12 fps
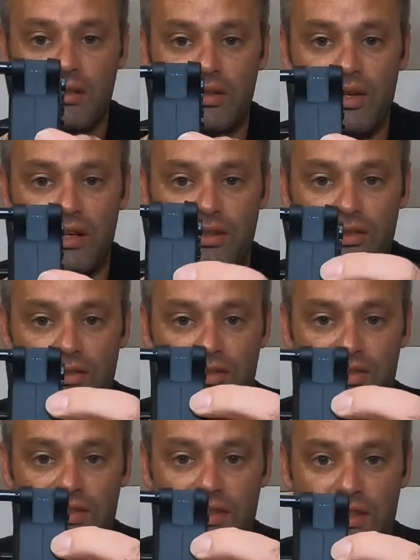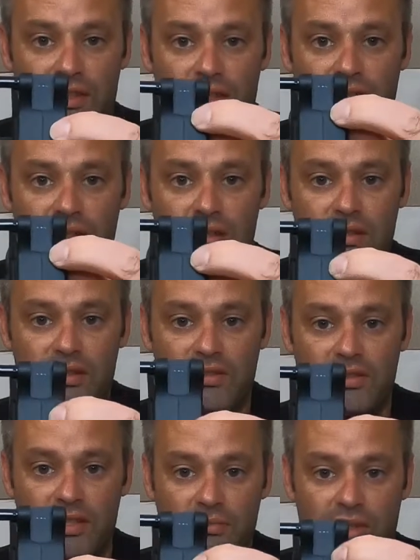you can actually see the
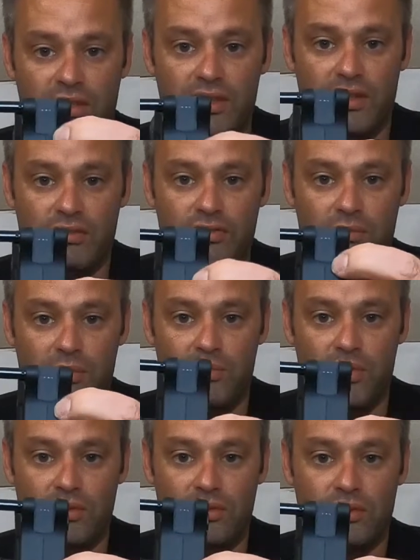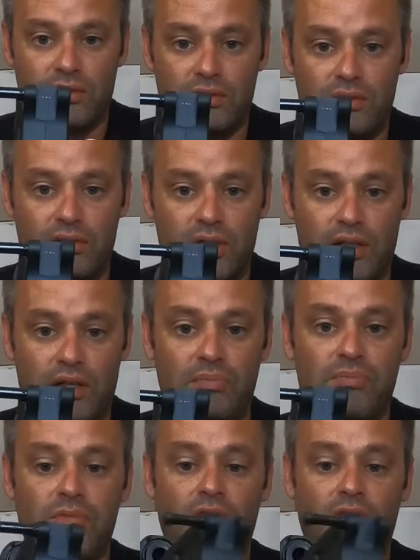seam right there from the mold. Okay.